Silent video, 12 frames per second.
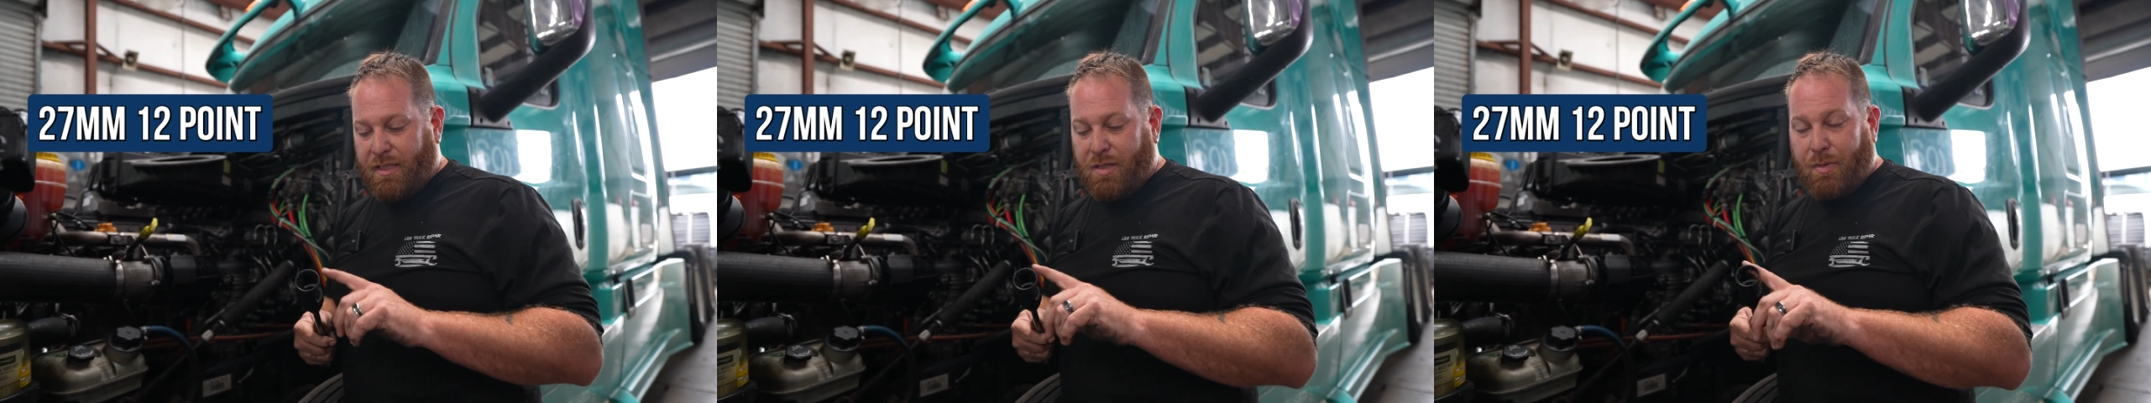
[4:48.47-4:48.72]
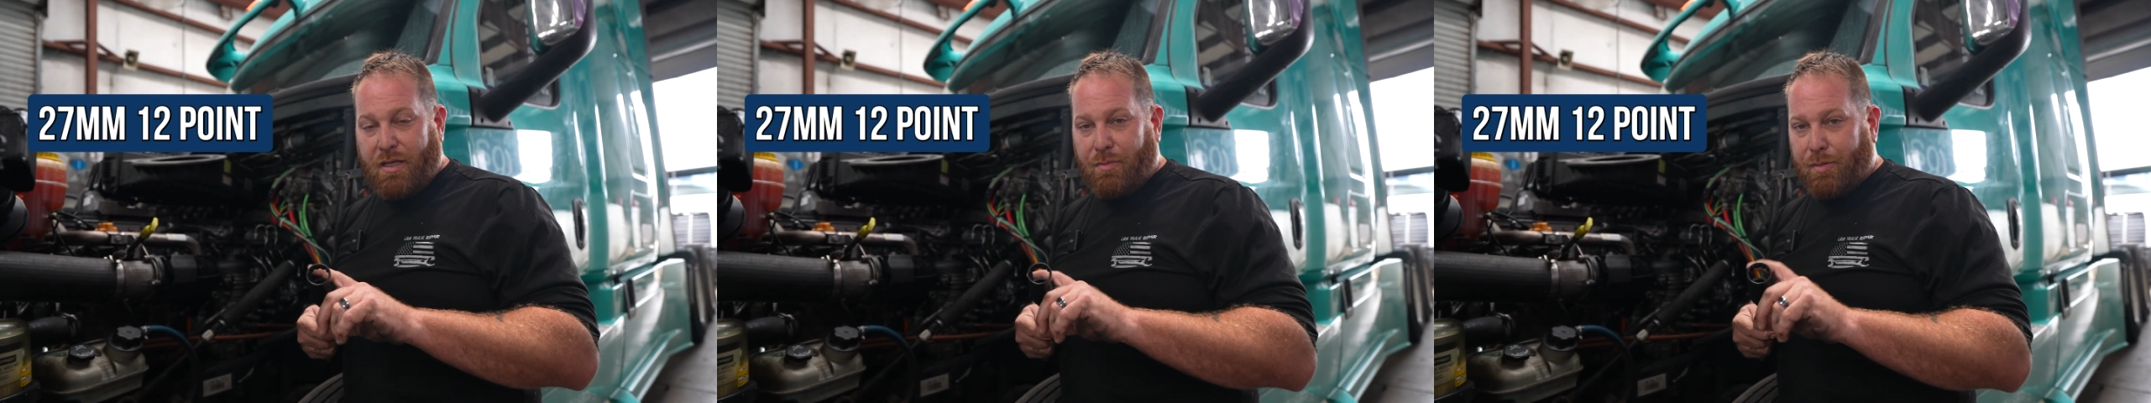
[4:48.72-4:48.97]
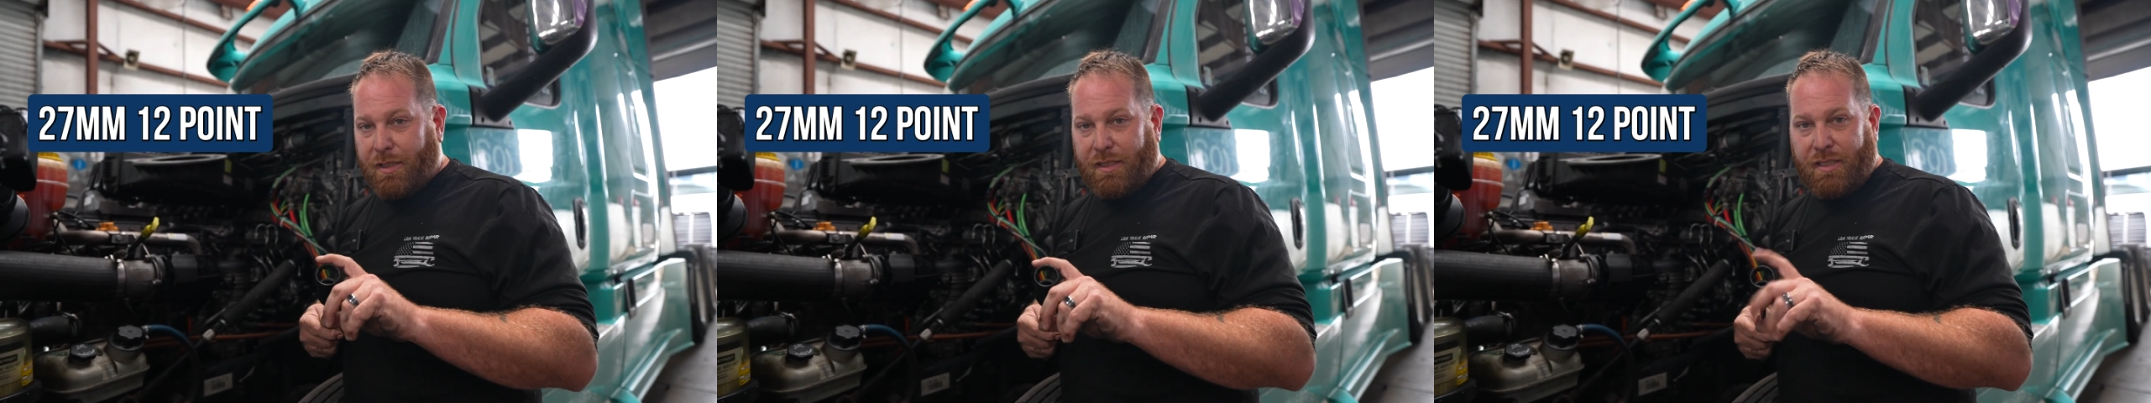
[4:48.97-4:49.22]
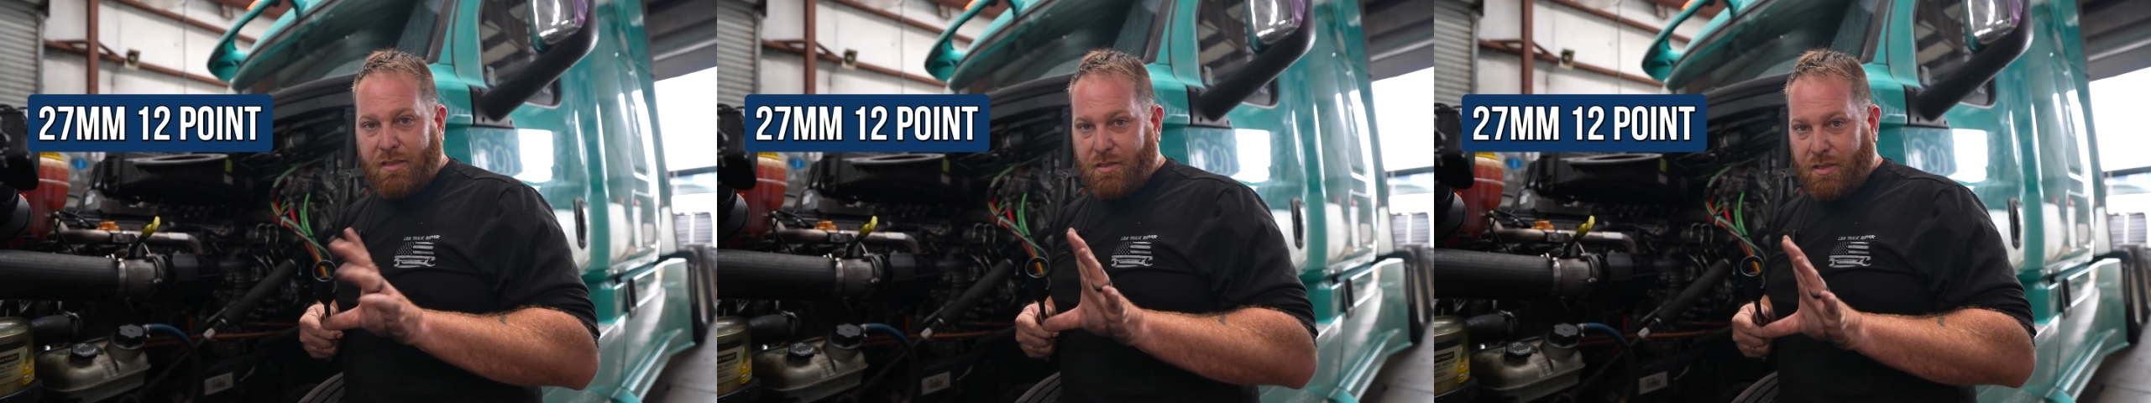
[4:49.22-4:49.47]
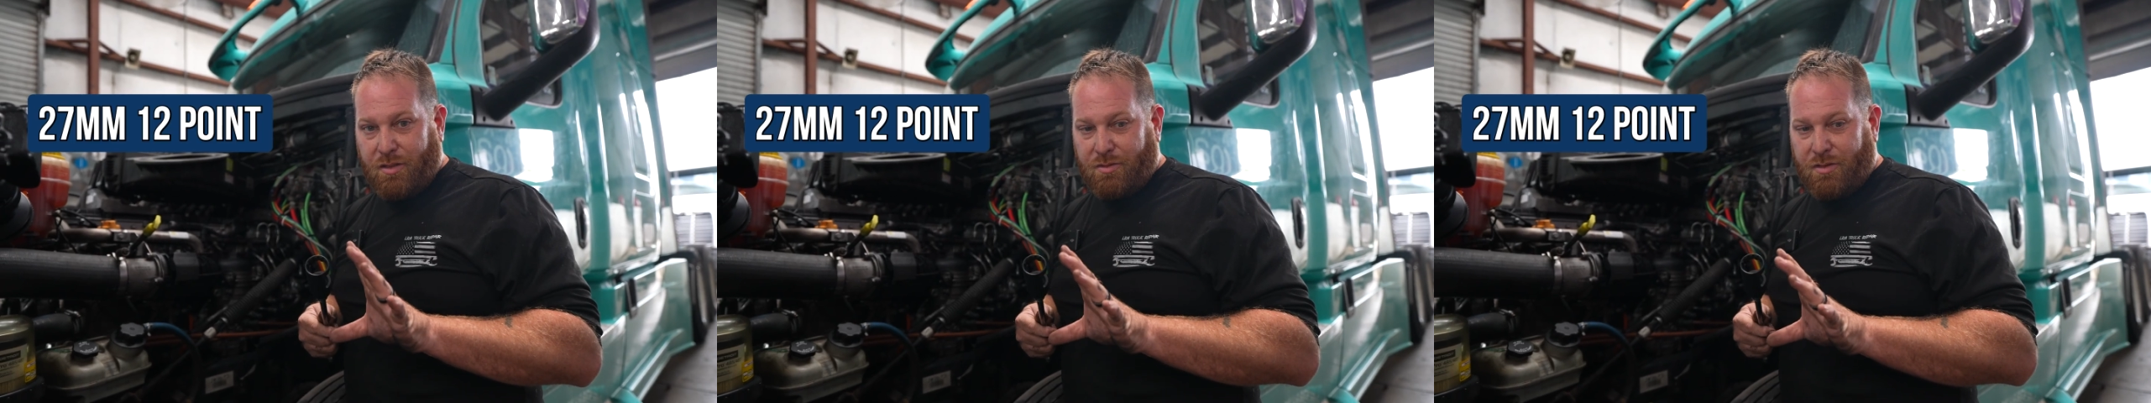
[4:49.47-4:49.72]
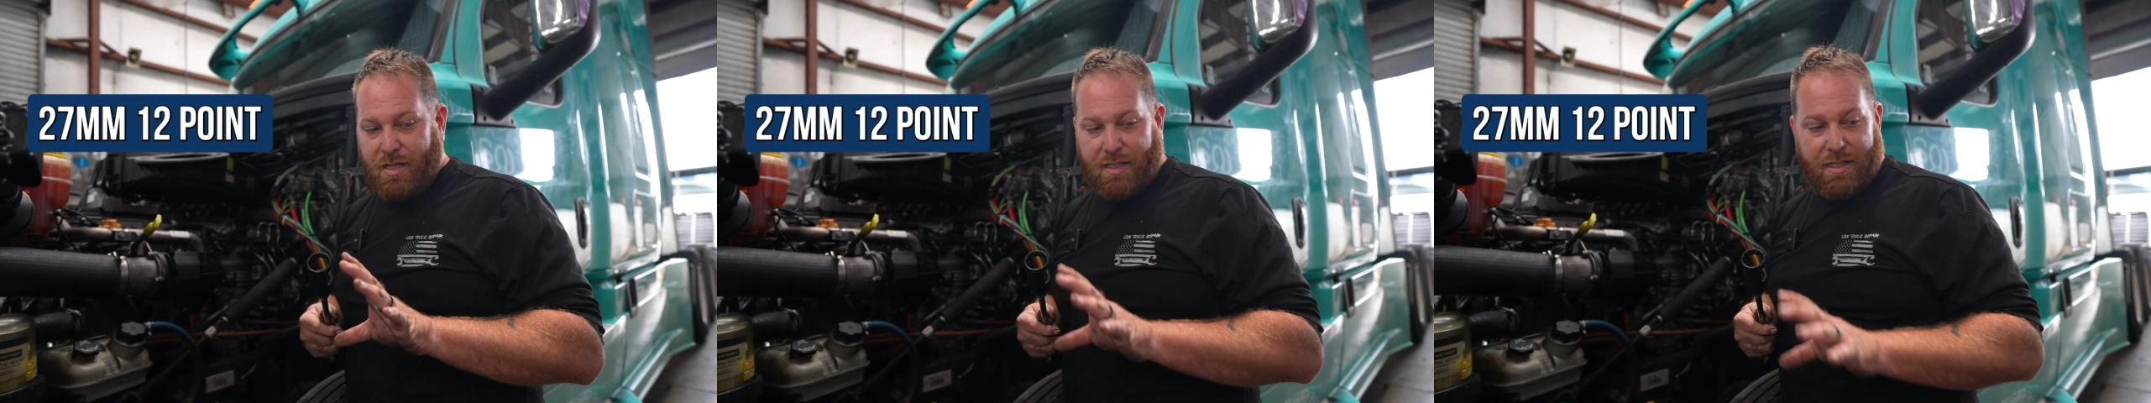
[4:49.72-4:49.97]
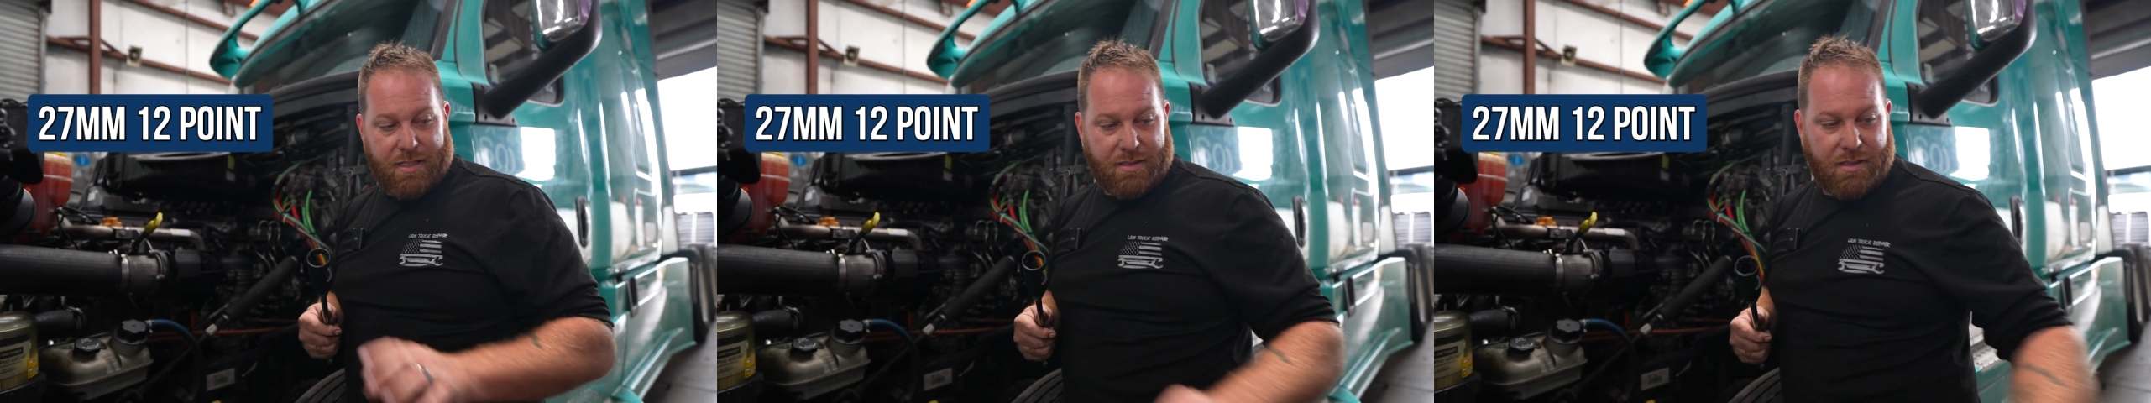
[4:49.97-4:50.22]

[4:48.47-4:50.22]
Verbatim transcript: It could be completely enclosed, all right guys?